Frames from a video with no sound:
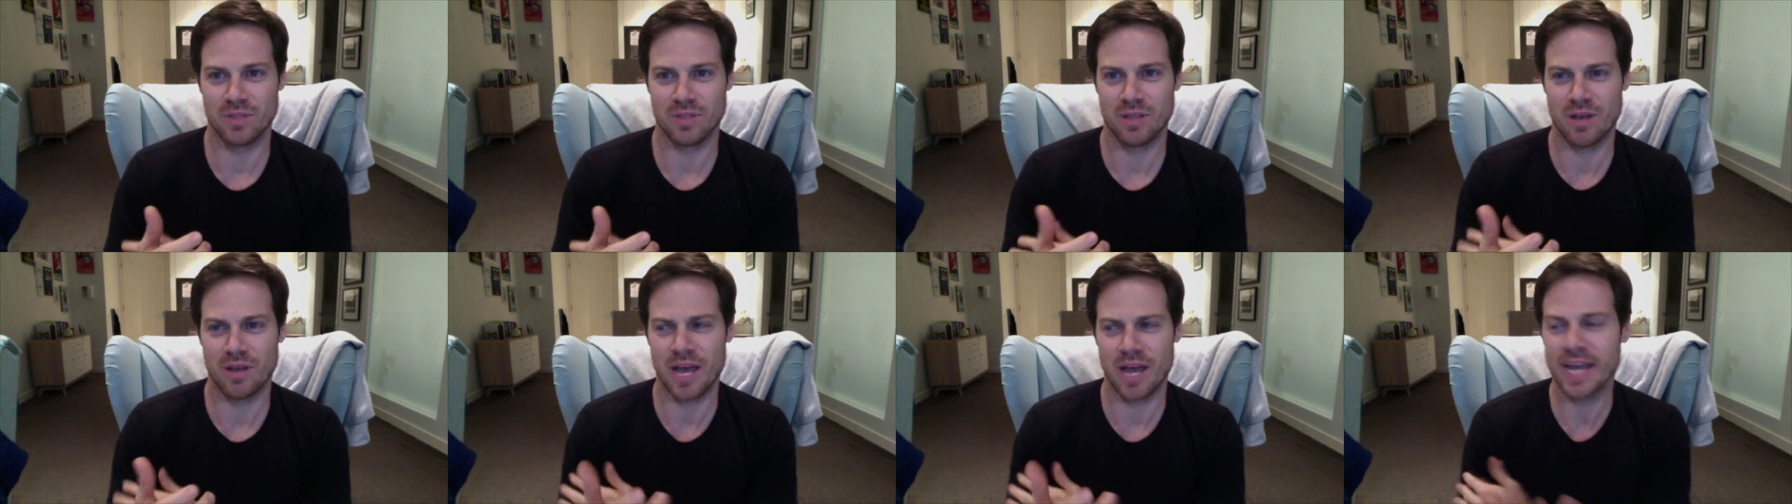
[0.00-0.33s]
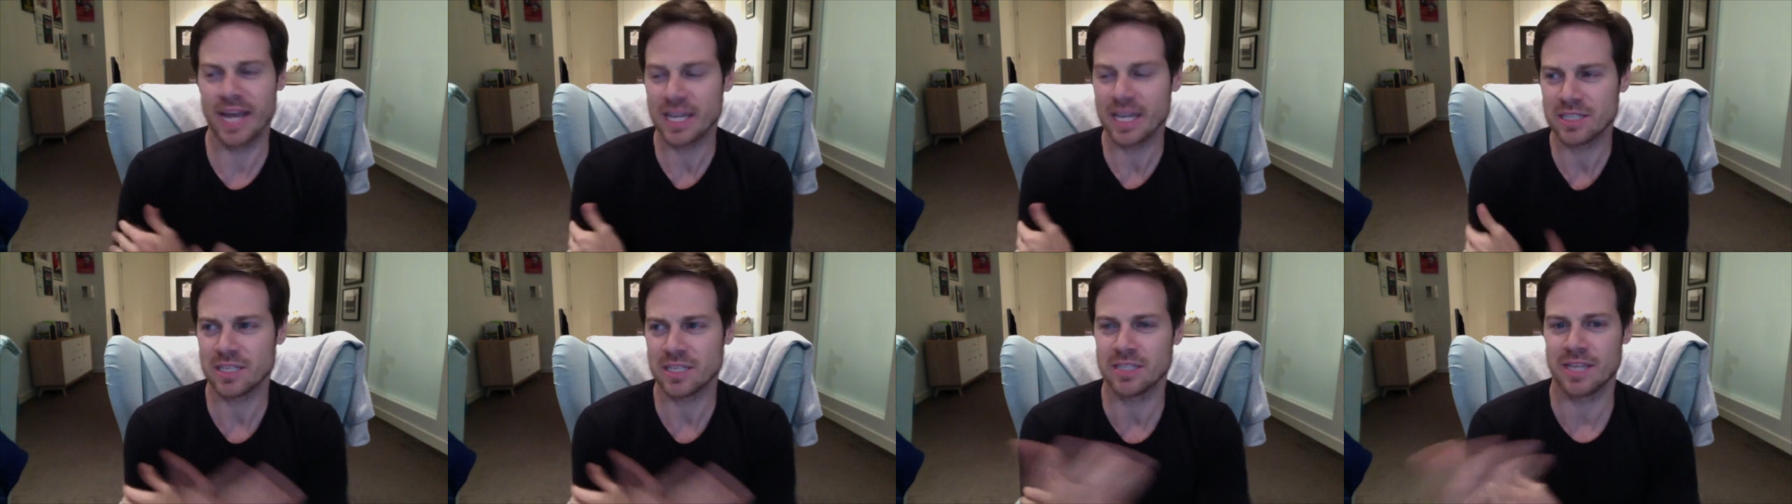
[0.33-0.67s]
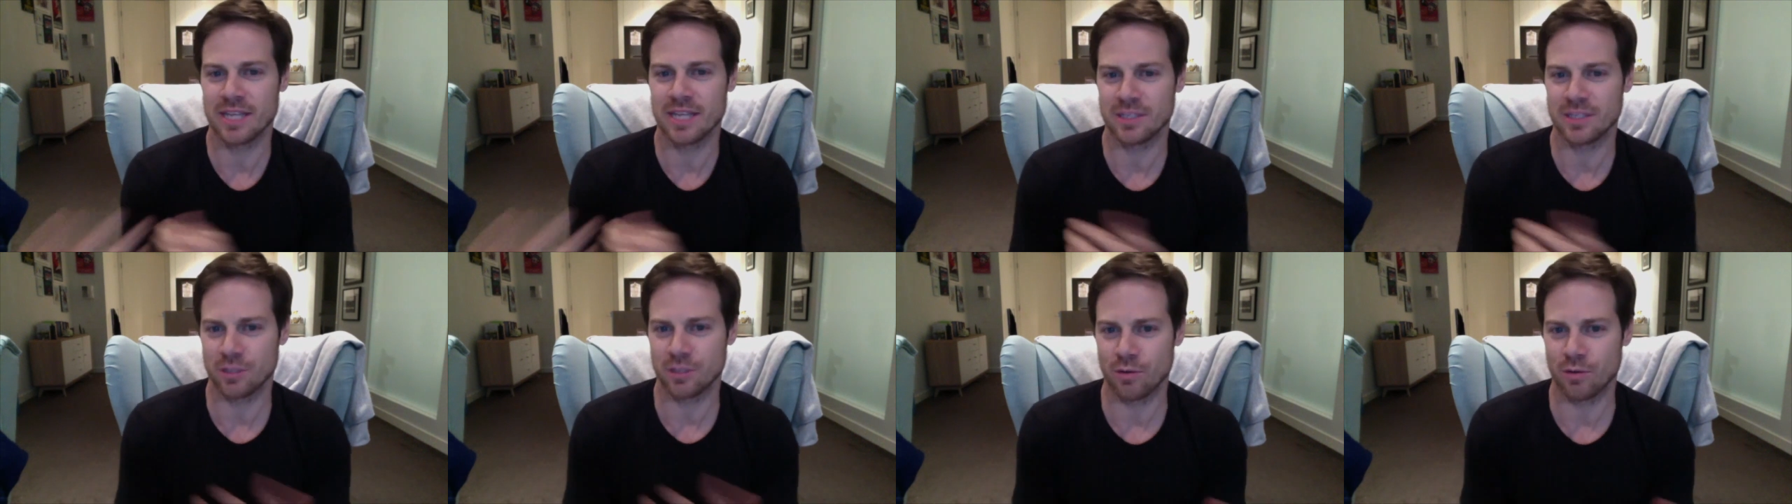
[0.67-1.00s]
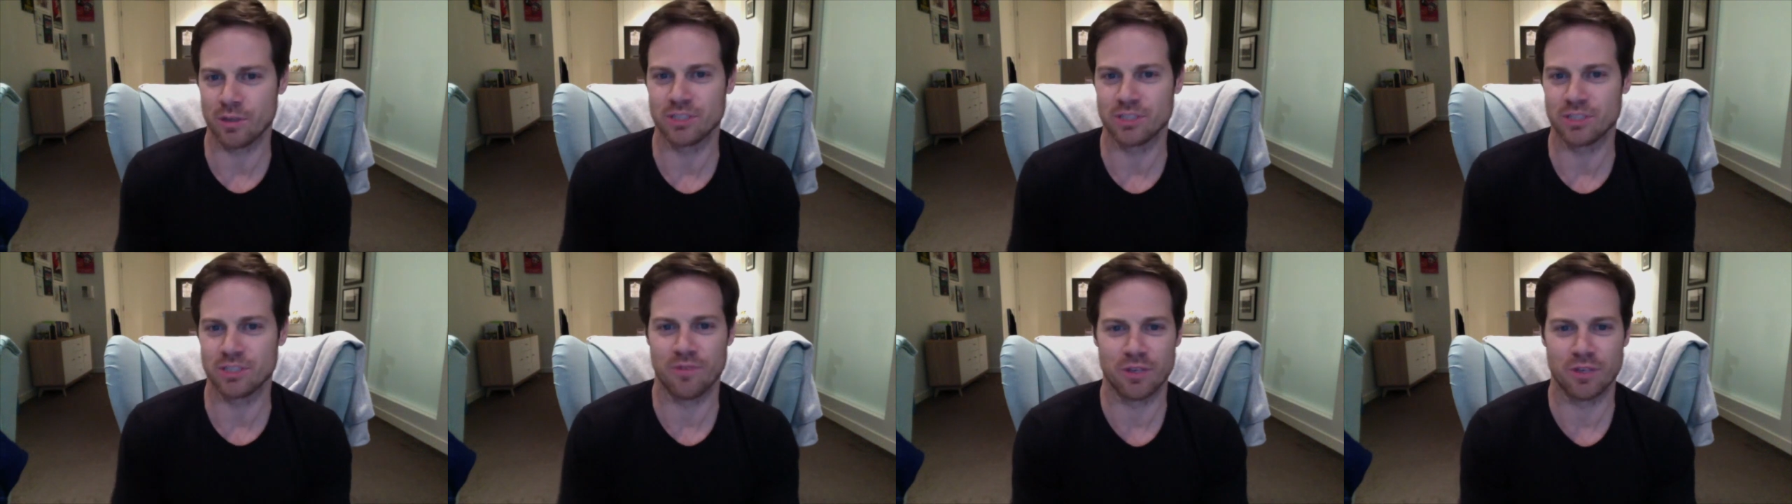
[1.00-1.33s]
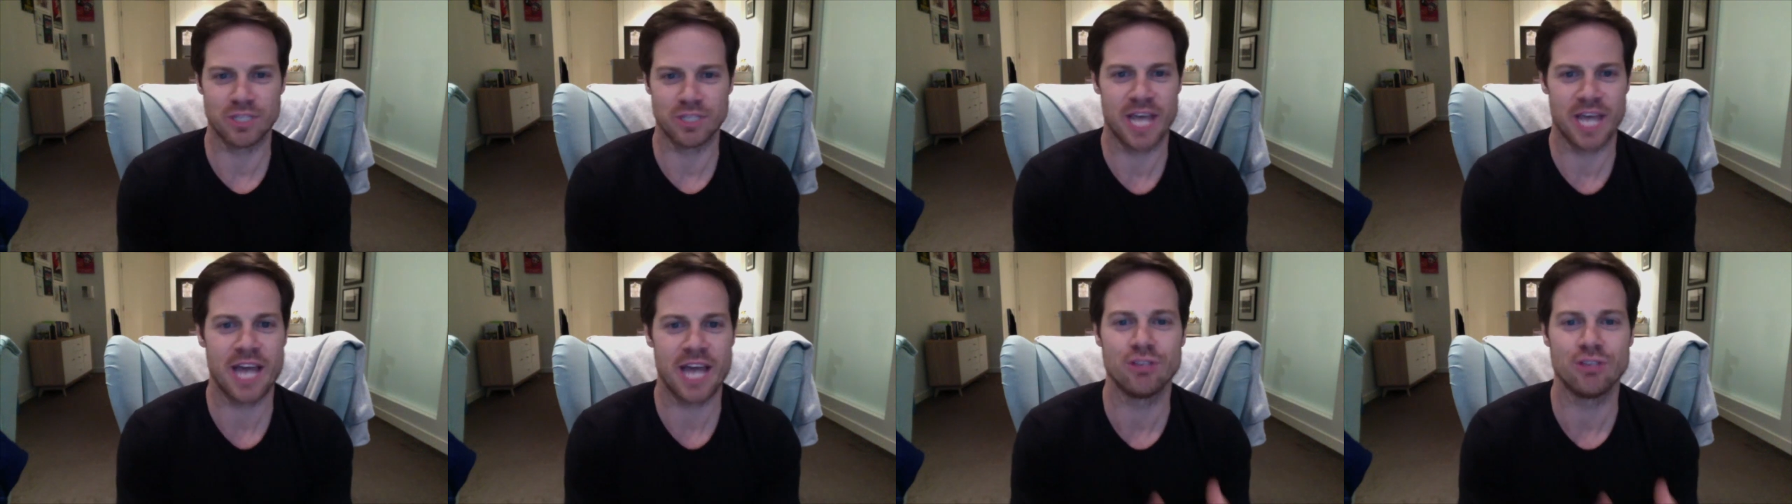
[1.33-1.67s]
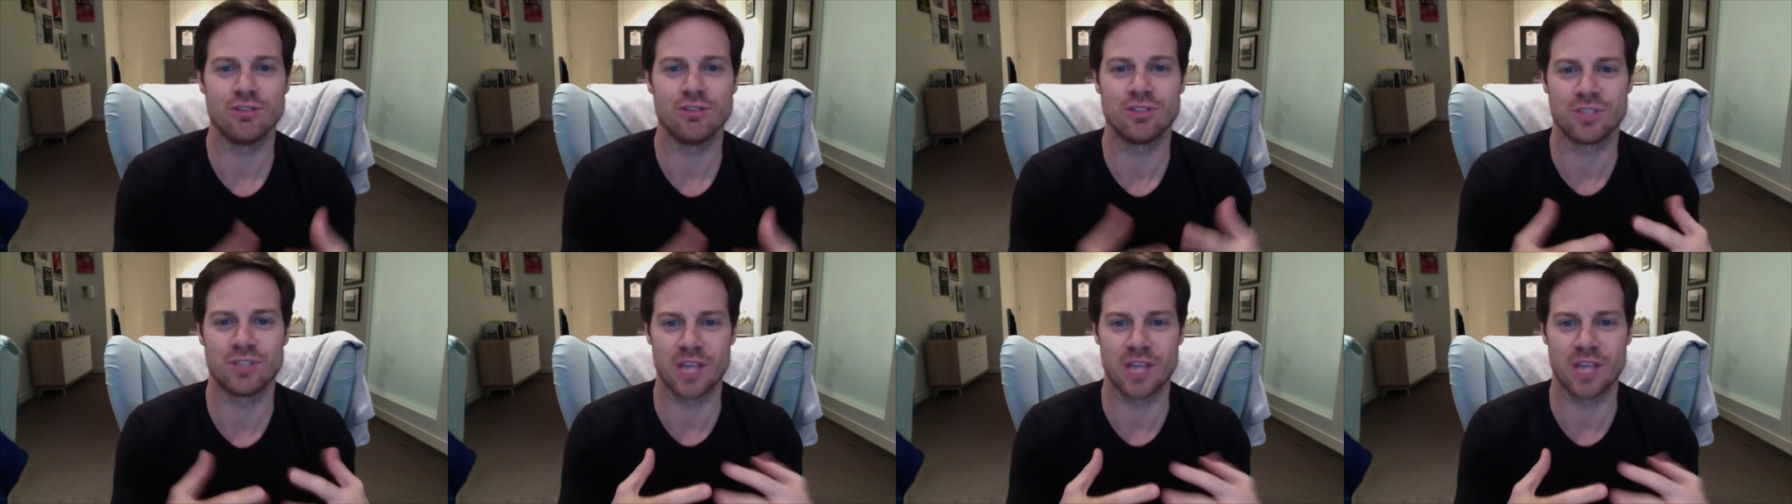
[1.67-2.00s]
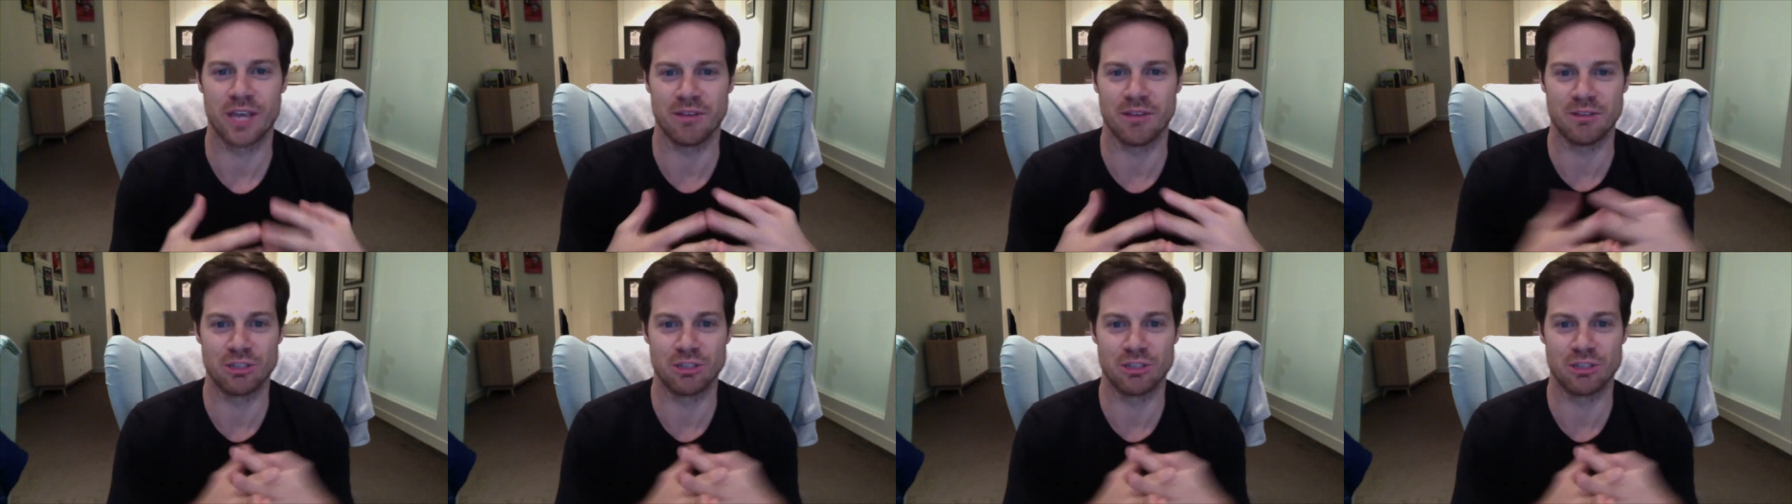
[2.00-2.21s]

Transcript: I guess let's answer the question first. How do you stay